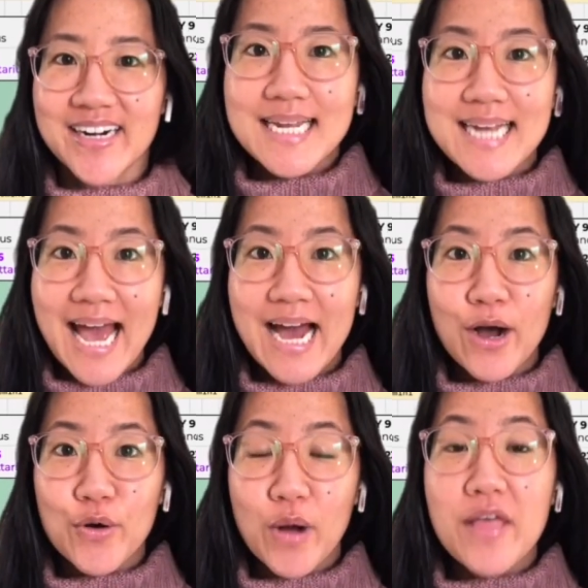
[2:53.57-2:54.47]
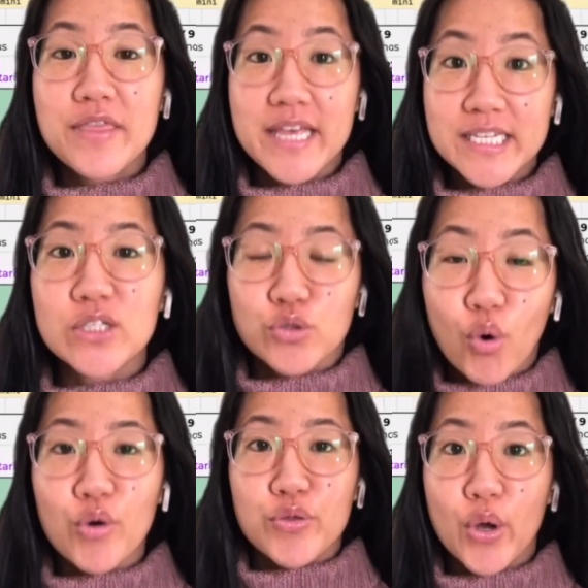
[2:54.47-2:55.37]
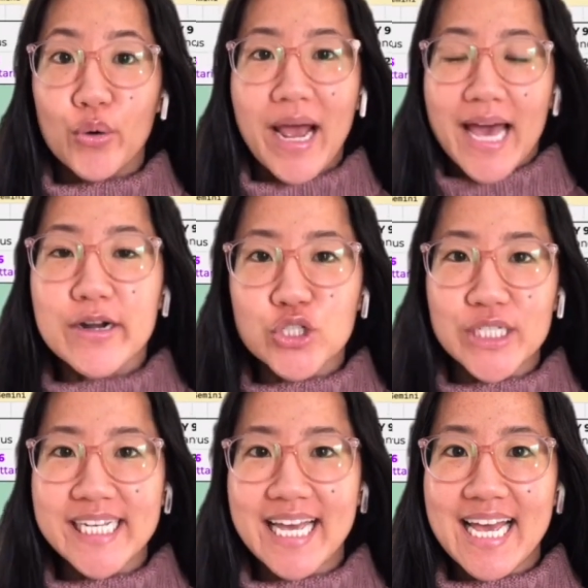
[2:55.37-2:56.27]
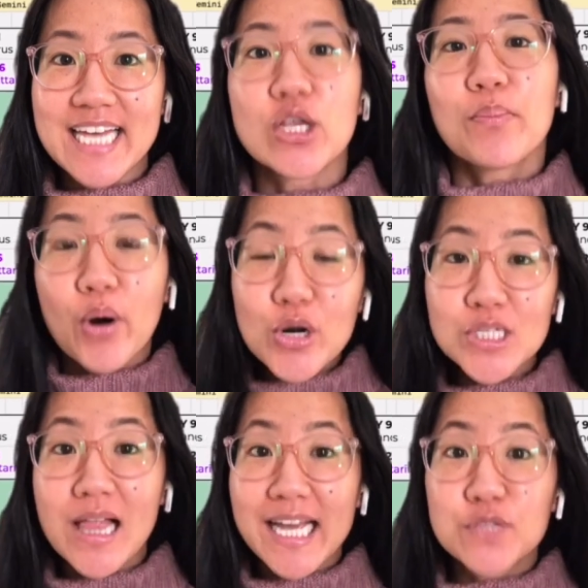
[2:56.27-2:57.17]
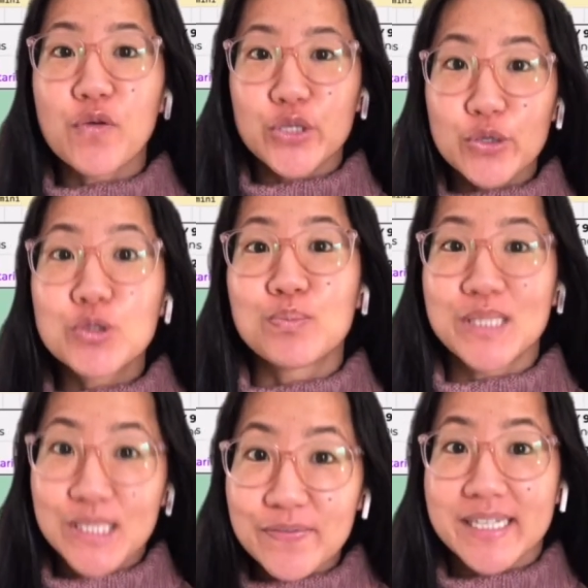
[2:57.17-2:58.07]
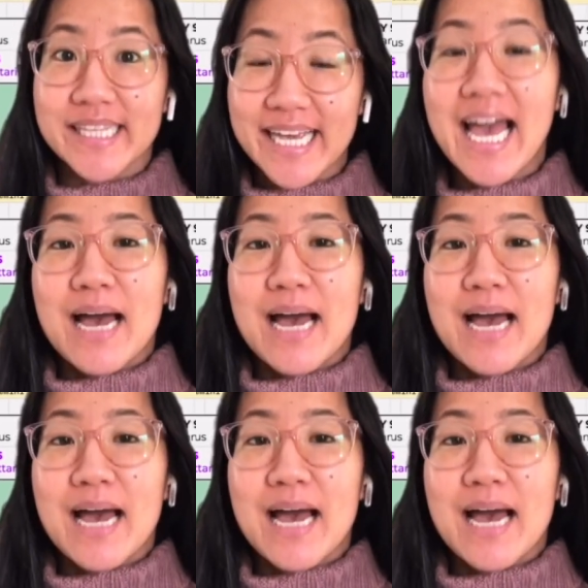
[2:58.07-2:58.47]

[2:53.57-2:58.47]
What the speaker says: Now, this North Node energy is personalized for you specifically